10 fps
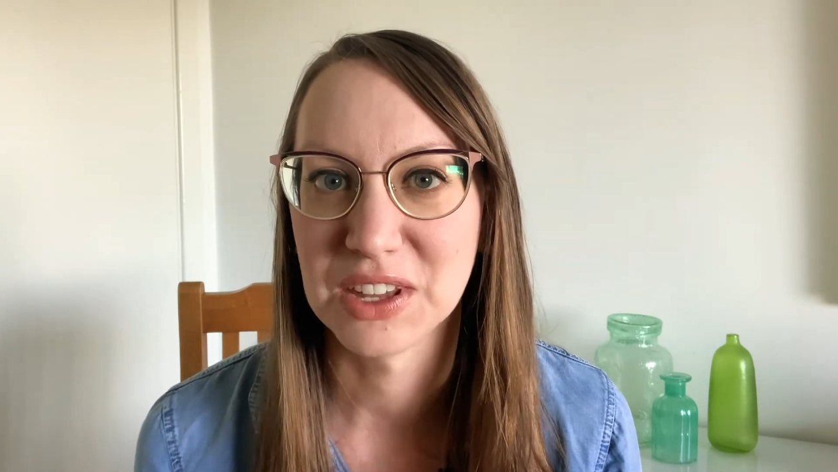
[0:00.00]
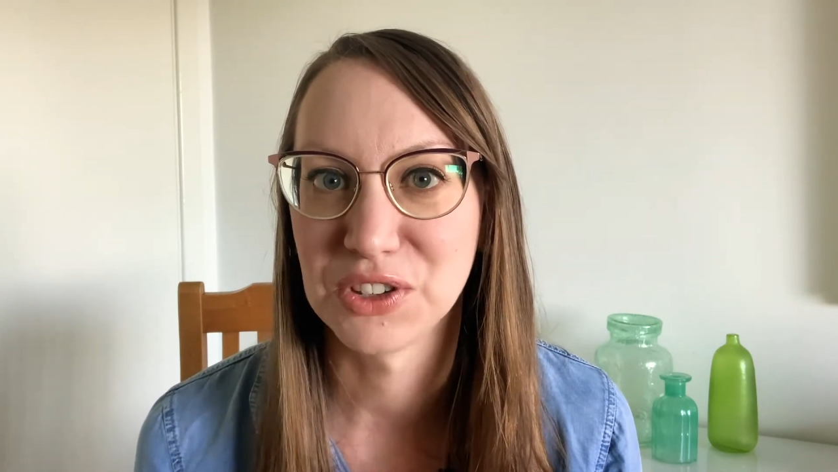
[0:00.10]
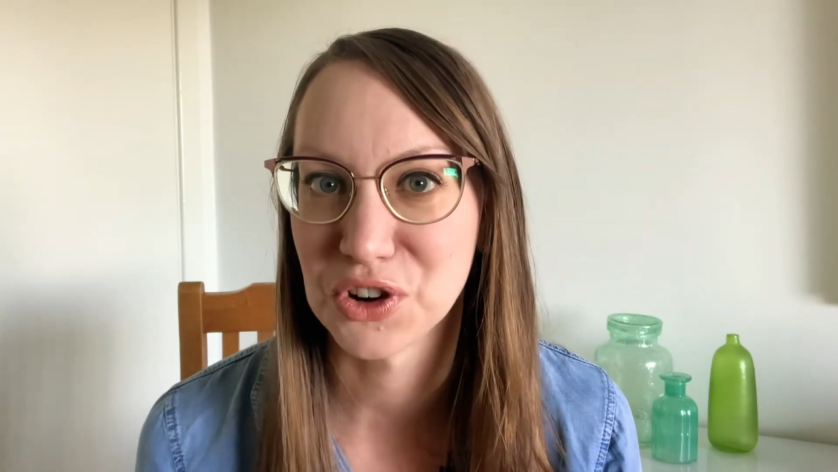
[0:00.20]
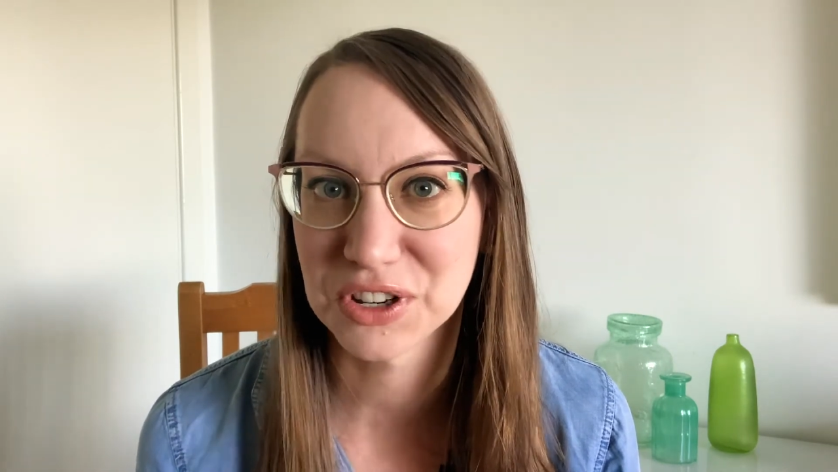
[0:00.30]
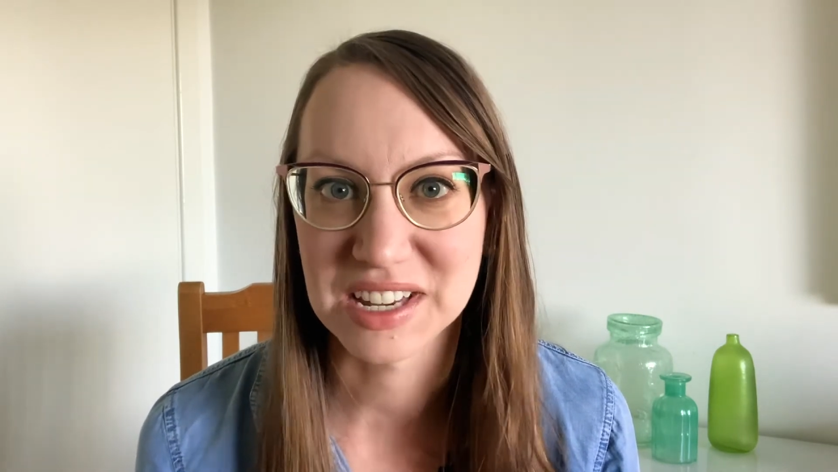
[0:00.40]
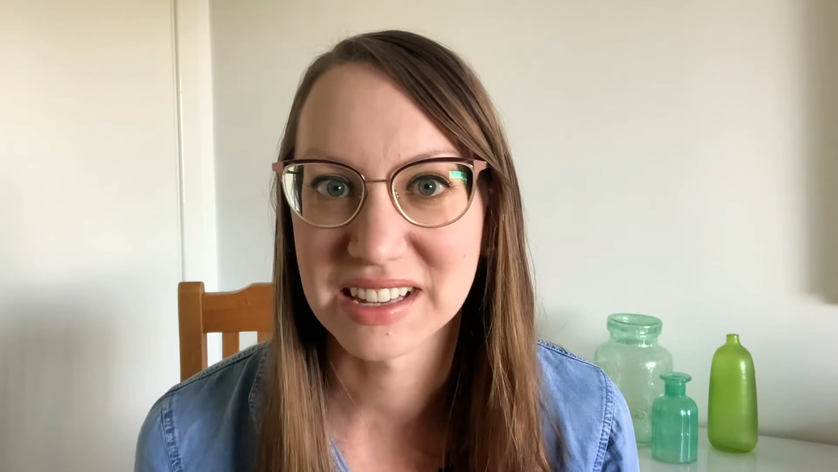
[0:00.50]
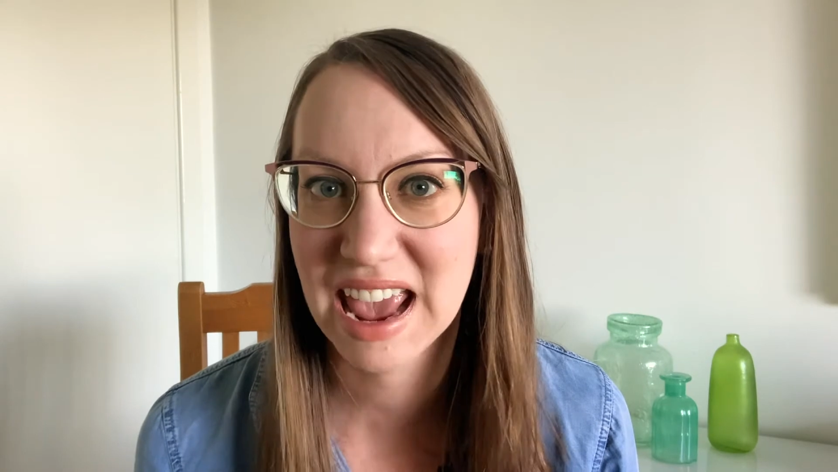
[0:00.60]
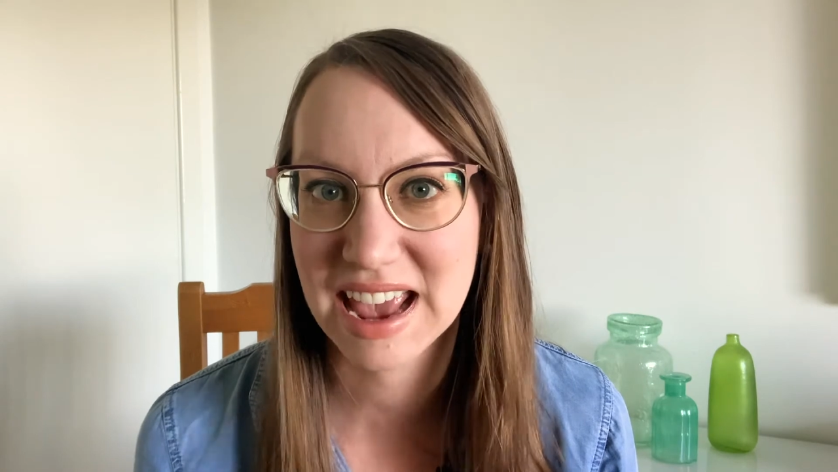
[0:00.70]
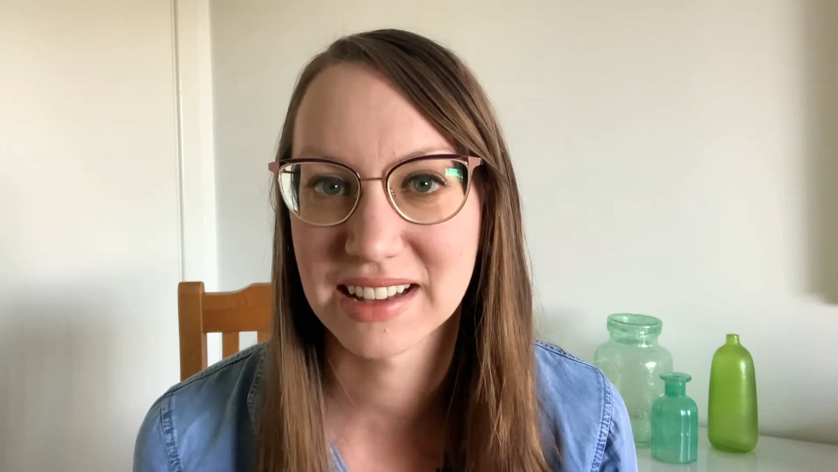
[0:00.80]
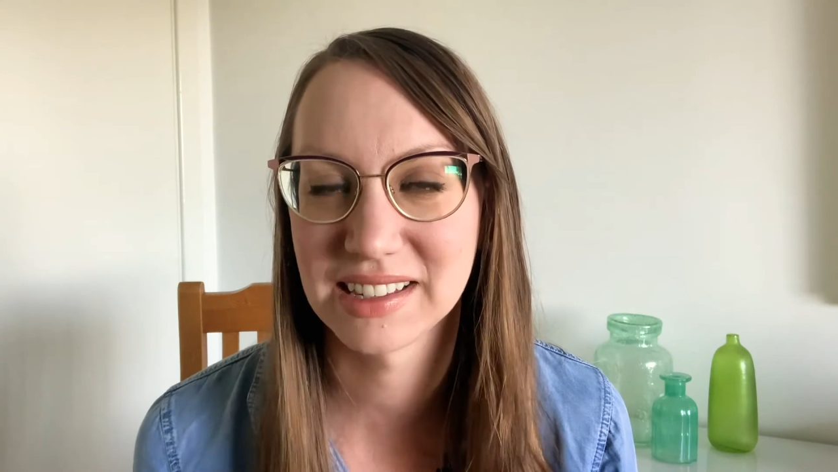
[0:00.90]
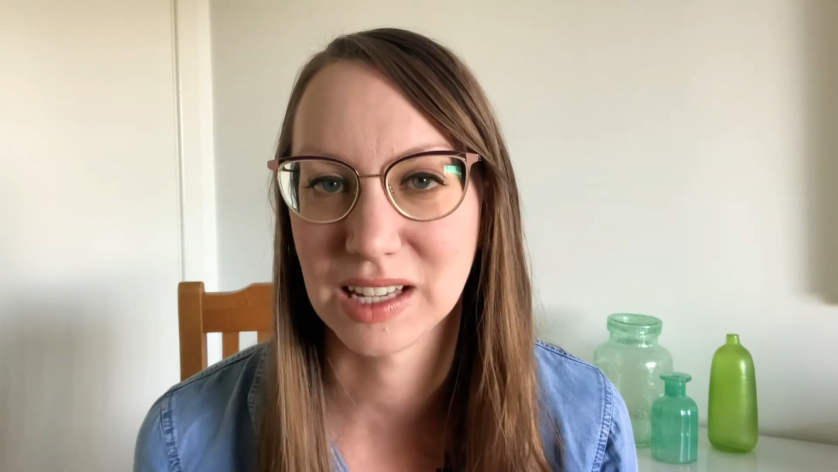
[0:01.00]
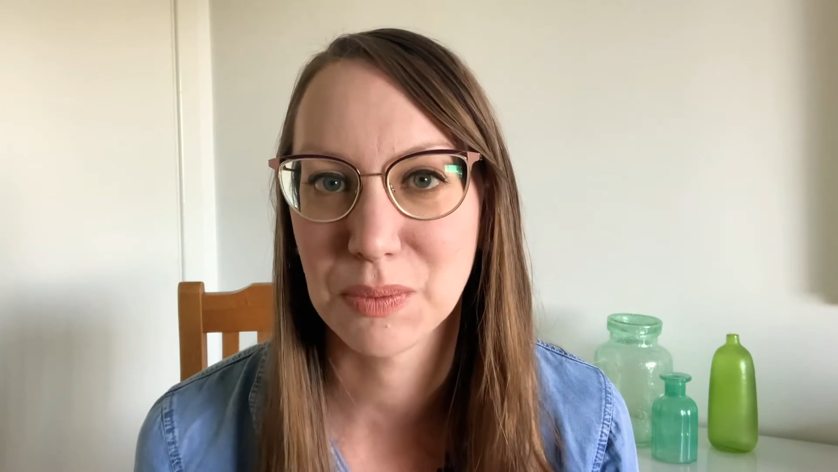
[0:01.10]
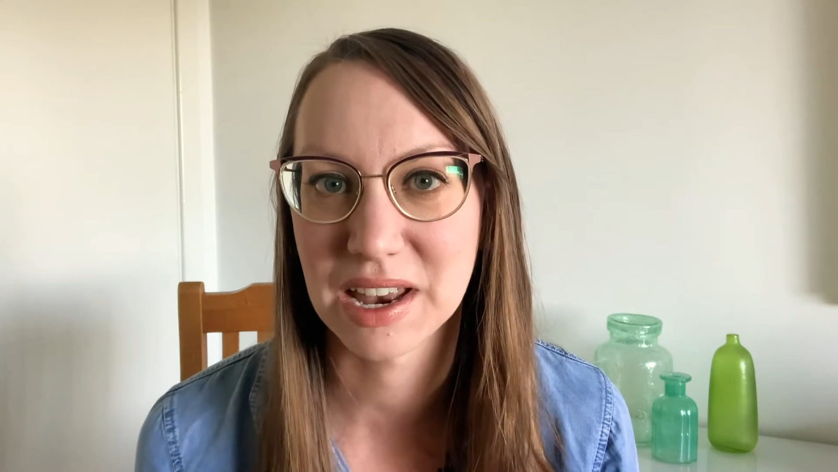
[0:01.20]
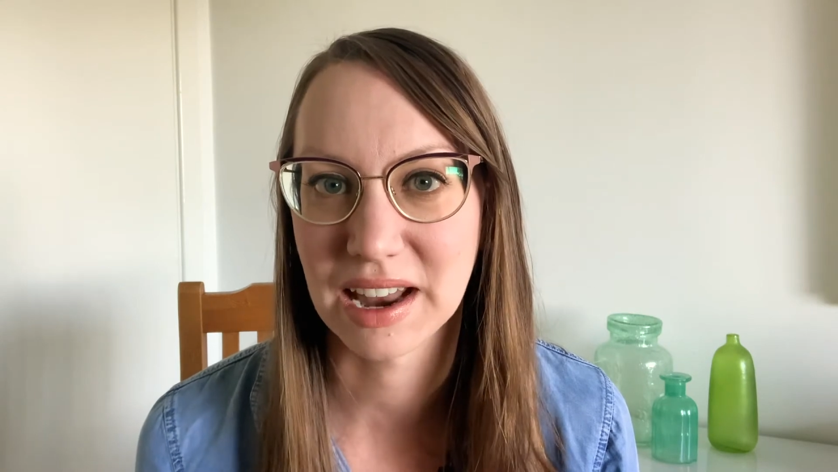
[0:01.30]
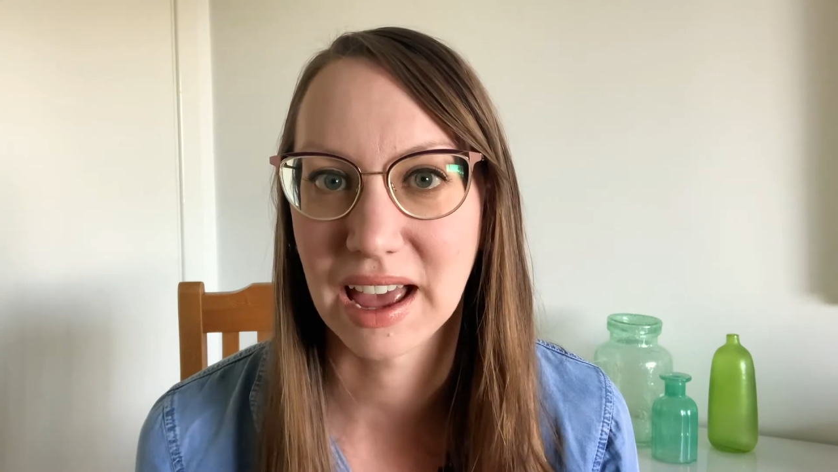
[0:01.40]
Xerxes can't sleep
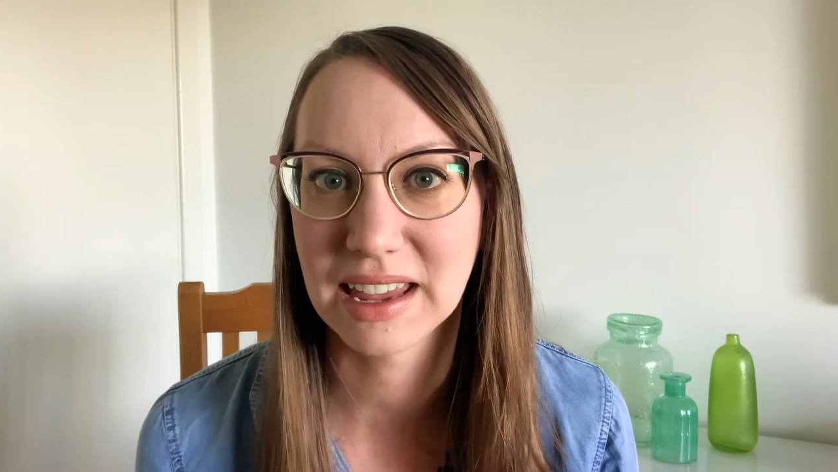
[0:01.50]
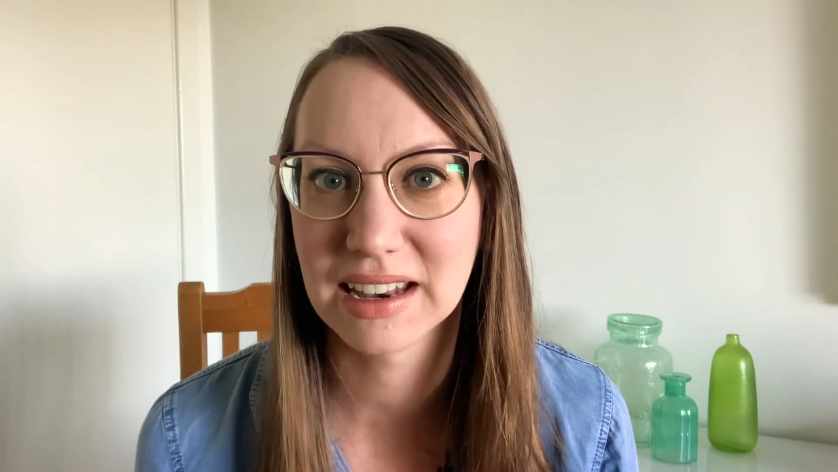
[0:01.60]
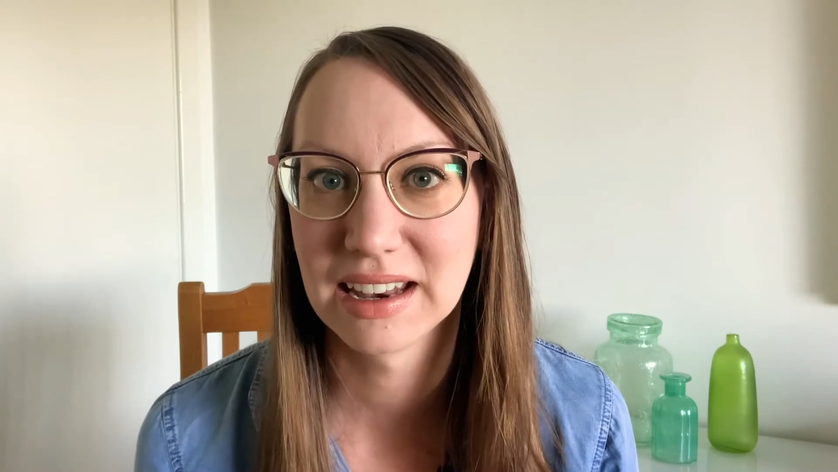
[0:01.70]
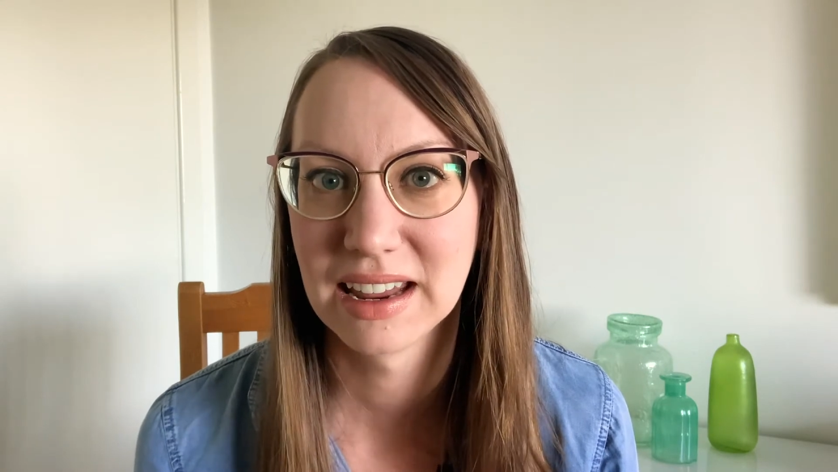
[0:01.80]
at night